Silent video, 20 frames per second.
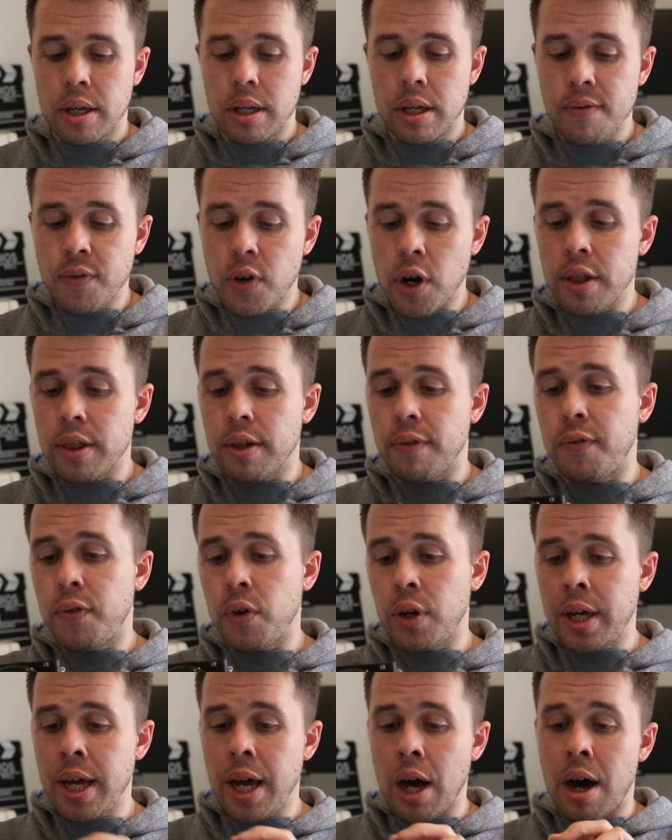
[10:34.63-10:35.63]
You've got the
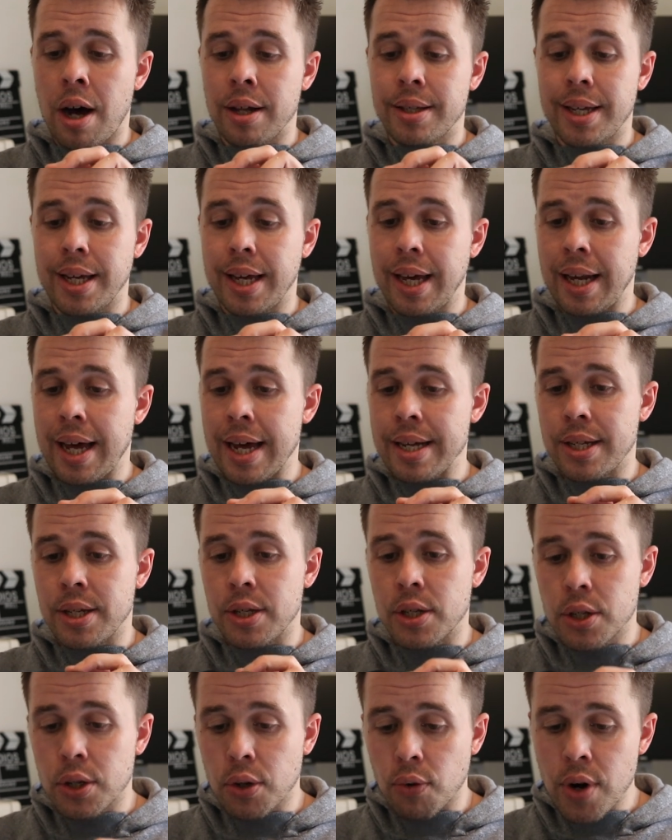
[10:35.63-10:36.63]
fully articulated
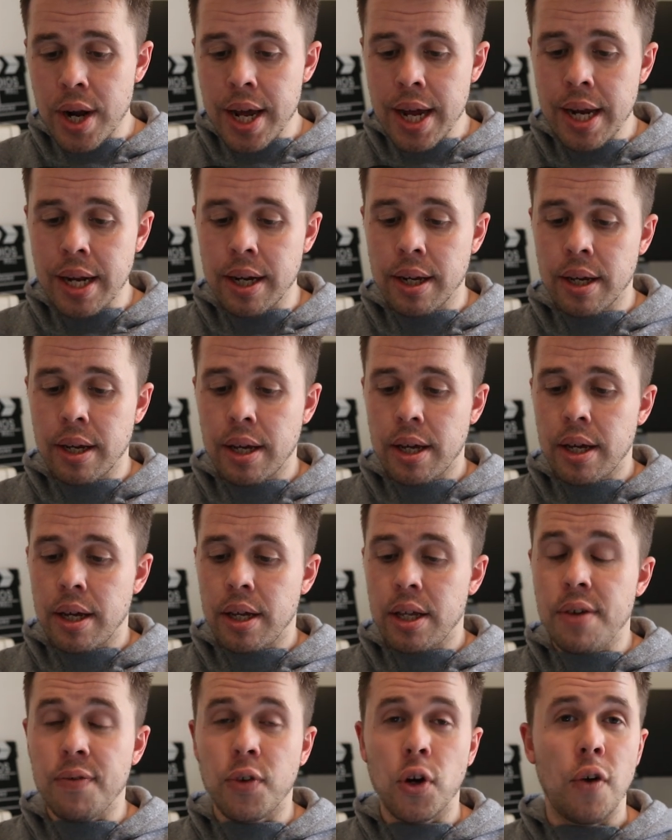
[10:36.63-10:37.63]
screen,
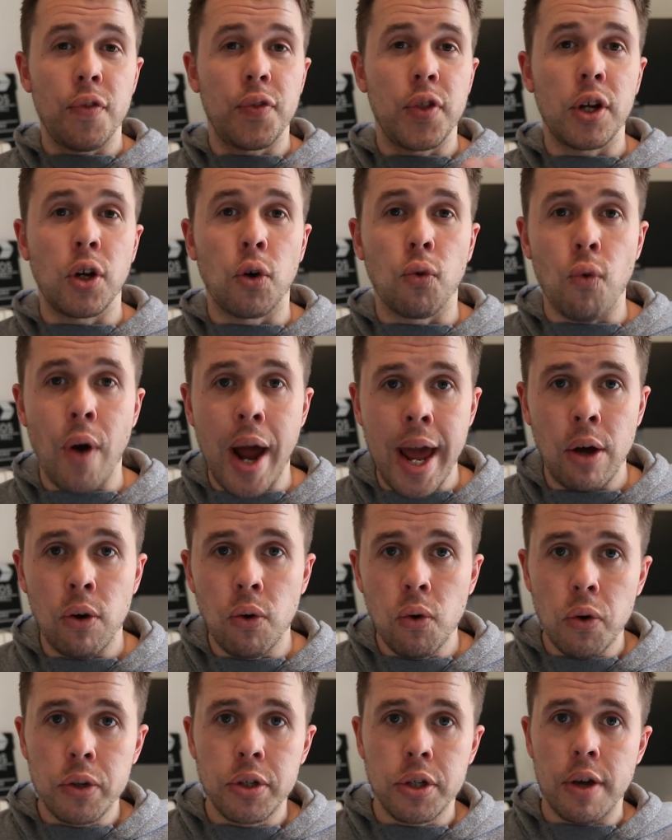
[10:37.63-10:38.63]
you've got the great
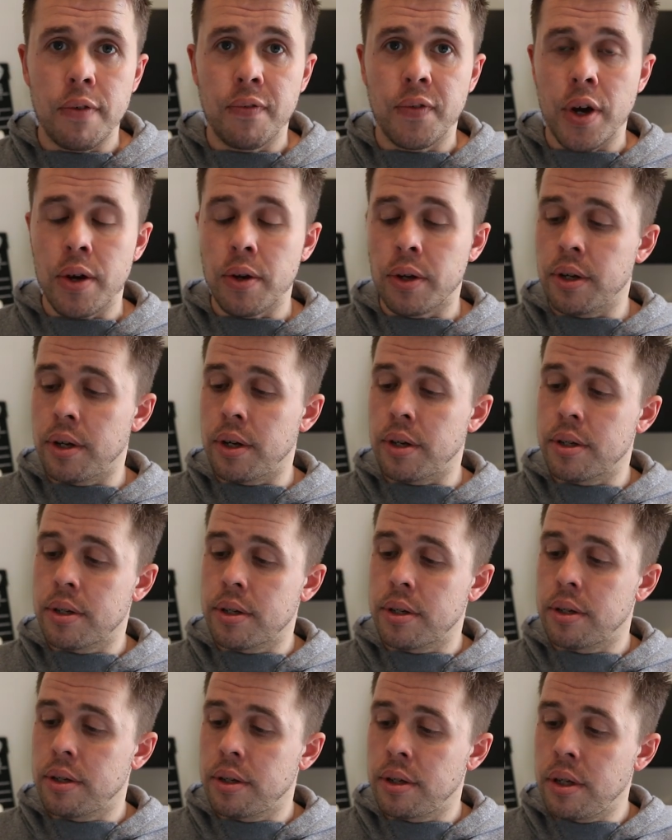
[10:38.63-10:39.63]

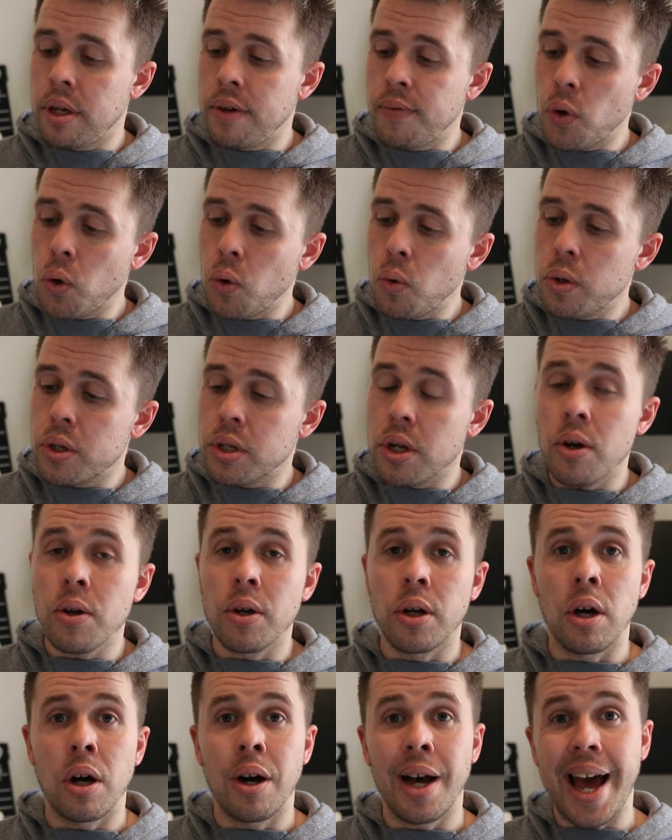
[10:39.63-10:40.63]
autofocus, You've also
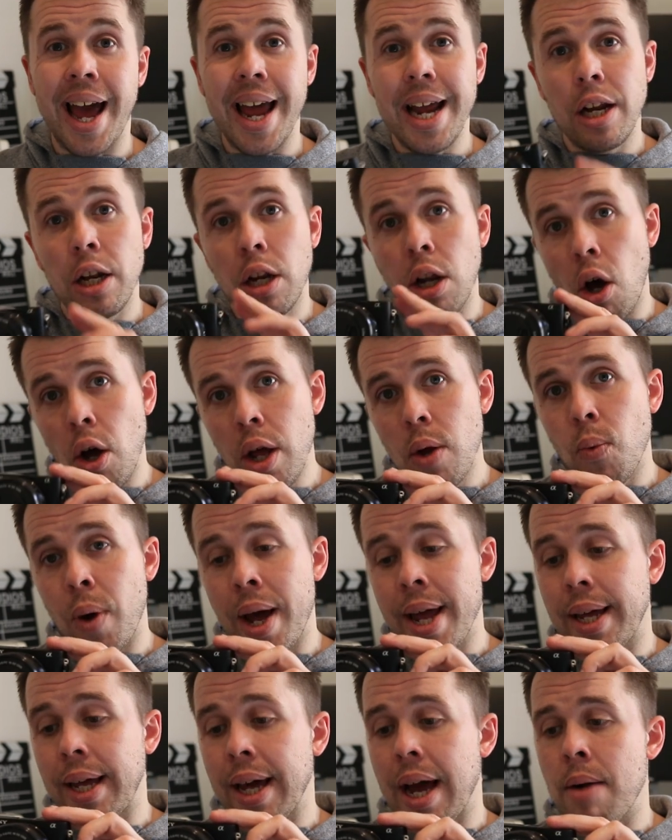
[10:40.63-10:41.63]
got a
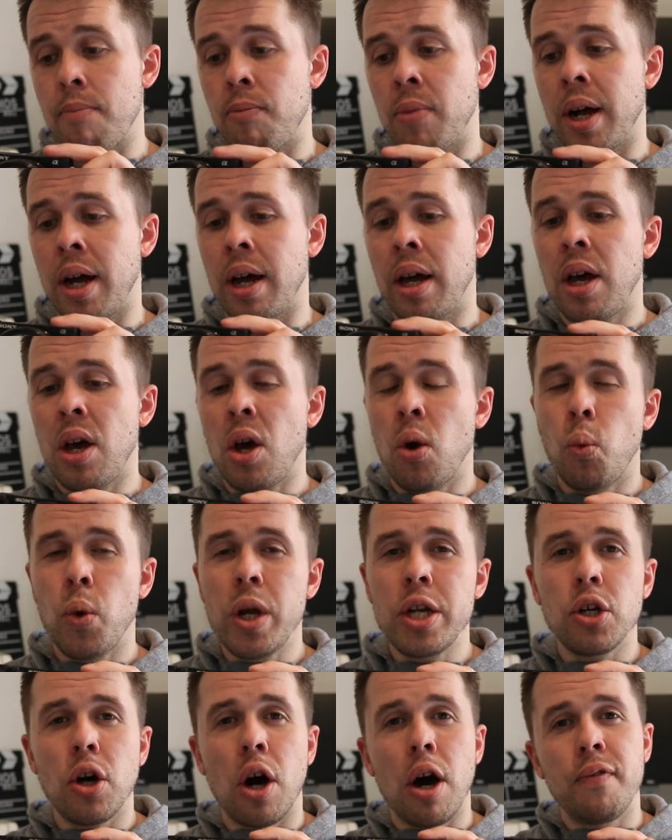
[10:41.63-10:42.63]
lightweight camera
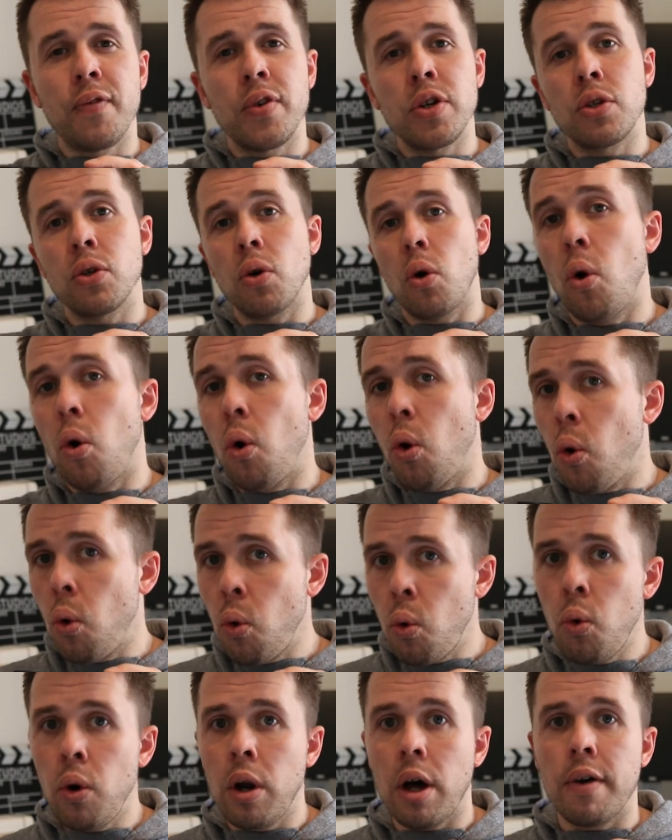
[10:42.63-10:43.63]
which offers
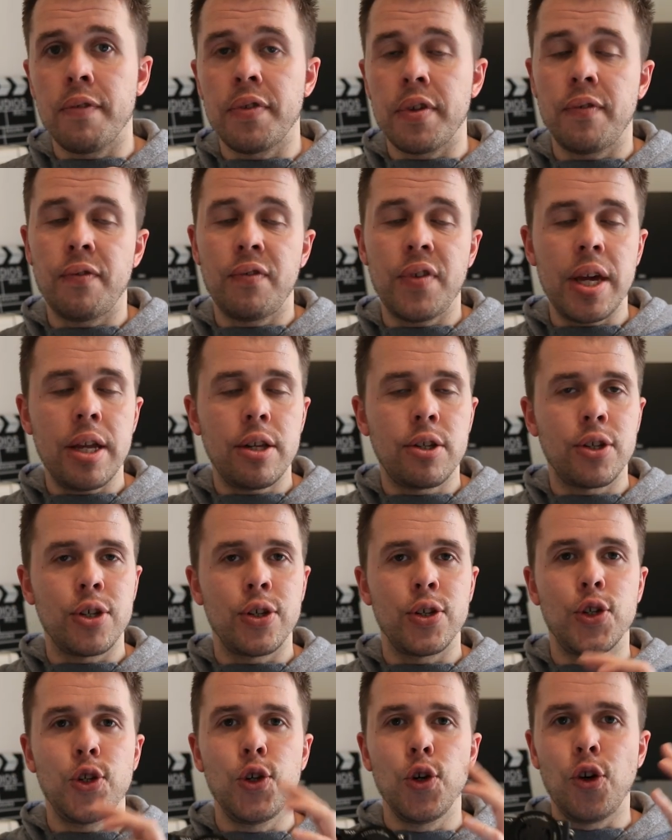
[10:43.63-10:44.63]
all of the
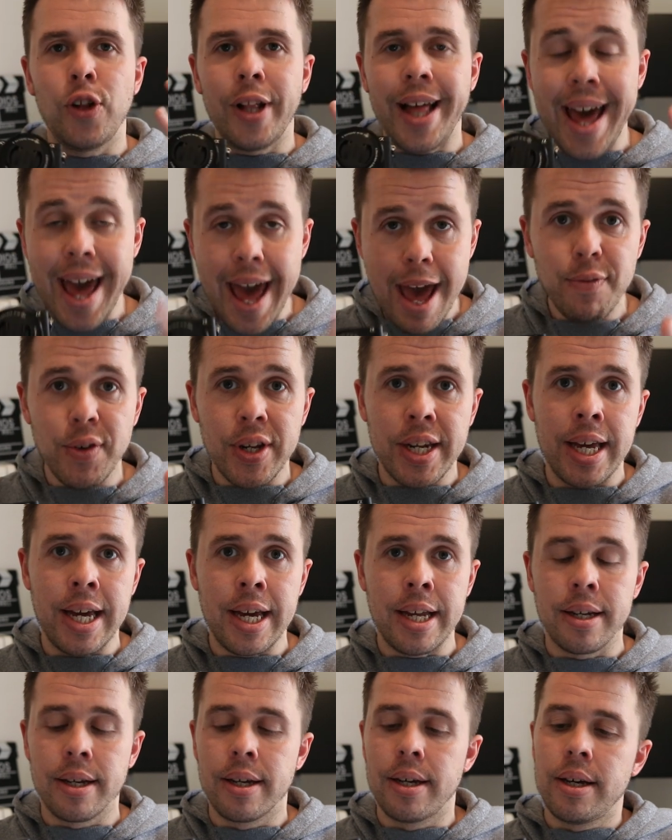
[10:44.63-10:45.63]
features you'll ever
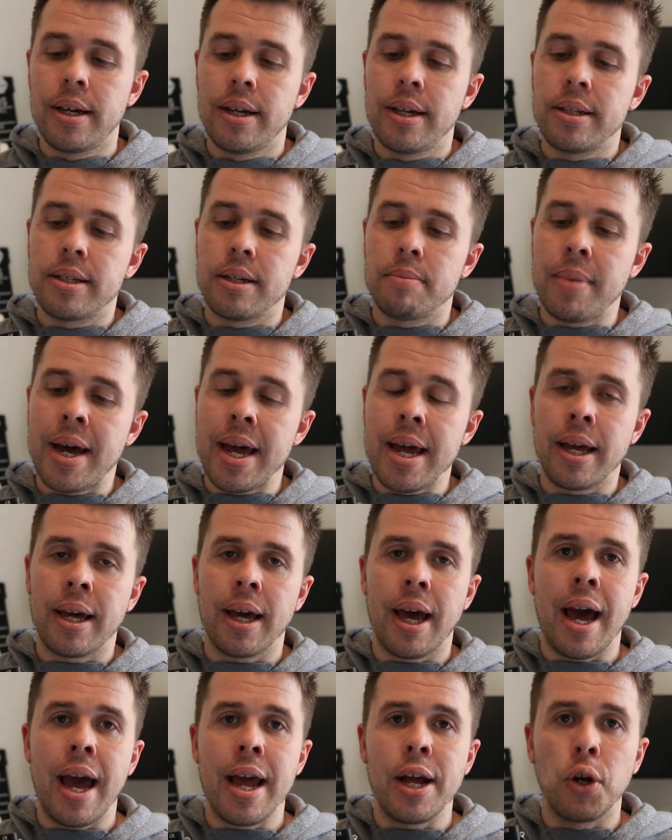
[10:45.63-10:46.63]
need to make
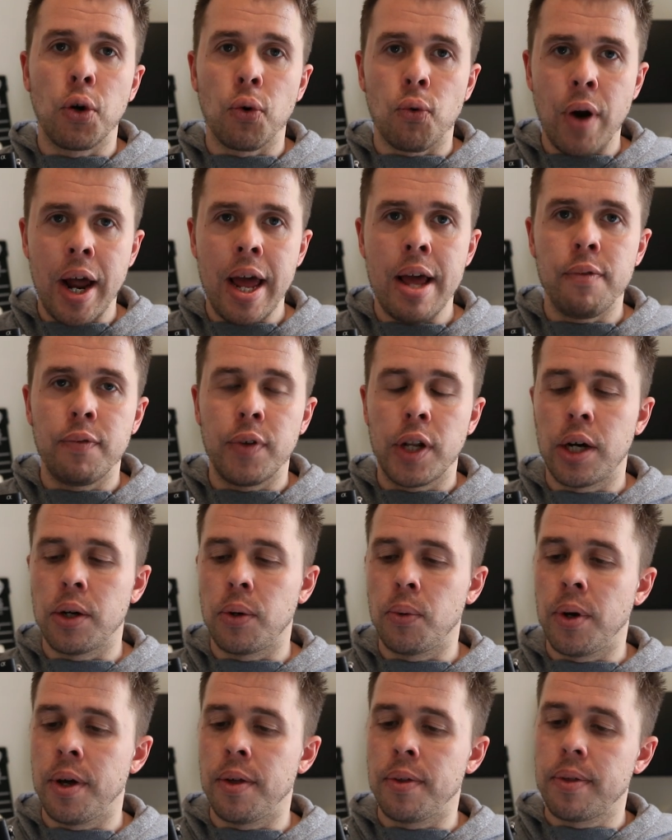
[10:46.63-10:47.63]
a great vlog
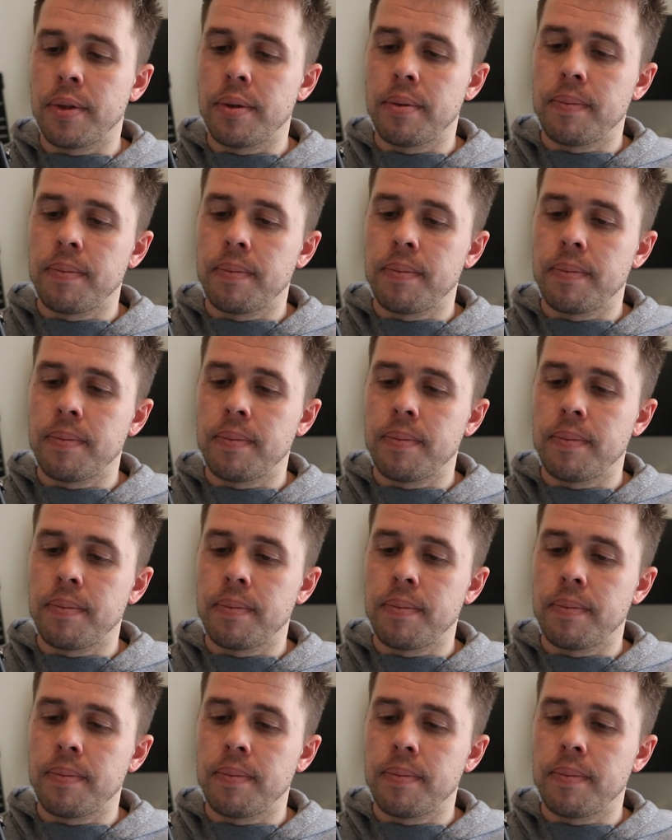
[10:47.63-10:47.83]
with.